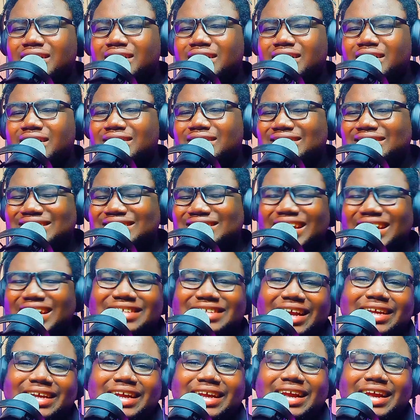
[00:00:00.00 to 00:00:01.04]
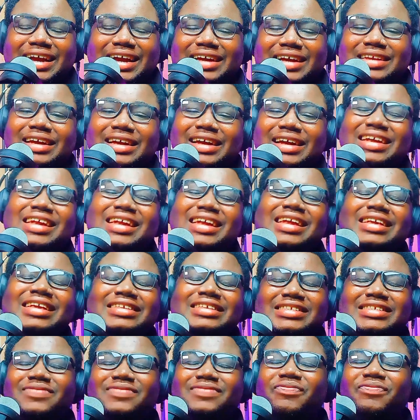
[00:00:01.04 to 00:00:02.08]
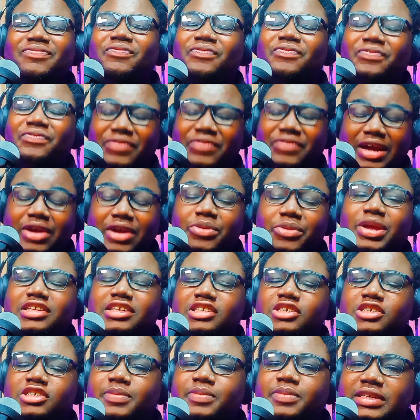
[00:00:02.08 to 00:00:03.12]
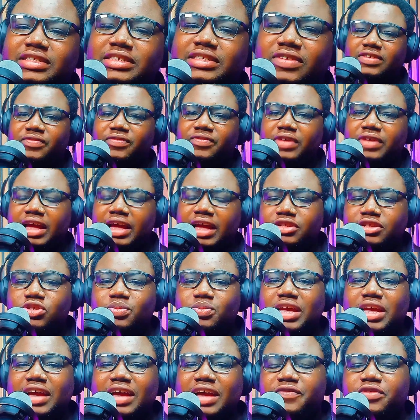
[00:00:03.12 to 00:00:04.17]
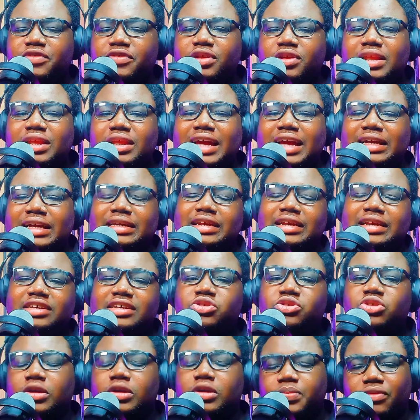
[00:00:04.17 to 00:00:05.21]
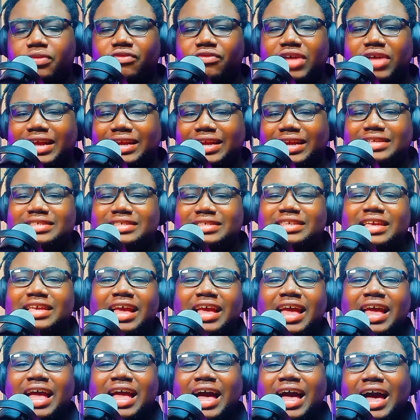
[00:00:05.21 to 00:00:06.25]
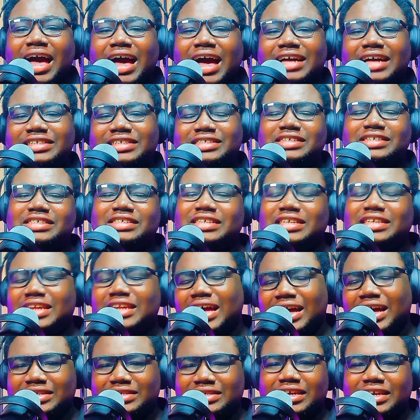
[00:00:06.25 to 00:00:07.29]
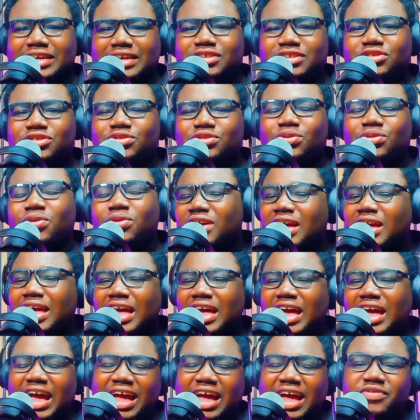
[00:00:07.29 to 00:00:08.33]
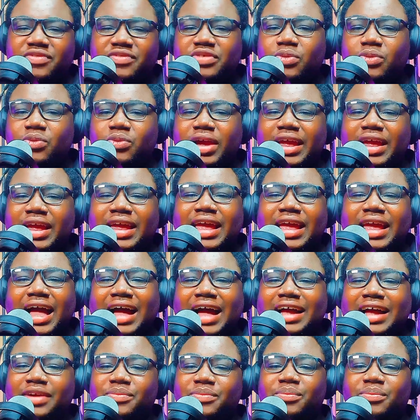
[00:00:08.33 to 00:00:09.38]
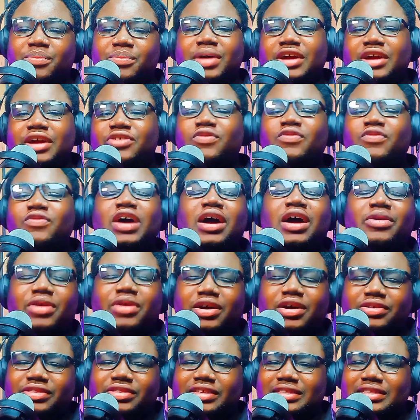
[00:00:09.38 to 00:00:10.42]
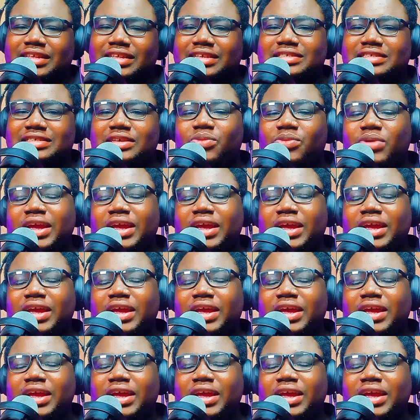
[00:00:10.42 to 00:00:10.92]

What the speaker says: Data in Ghana is very expensive, and to me, I feel like the network providers are cheating us. And so I have a way I maneuver around it. There's a way